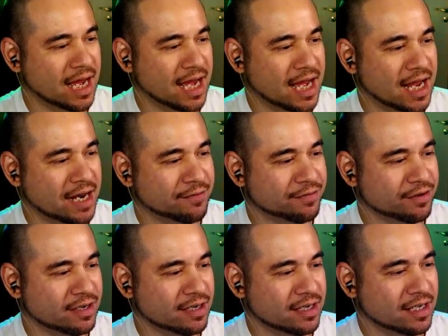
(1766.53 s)
And
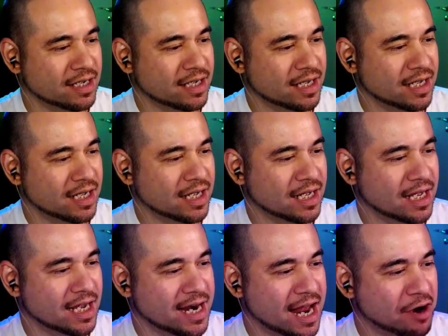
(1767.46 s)

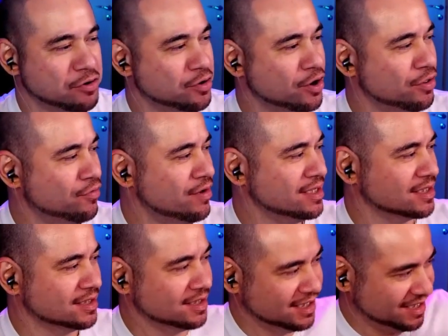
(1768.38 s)
now you know the reason.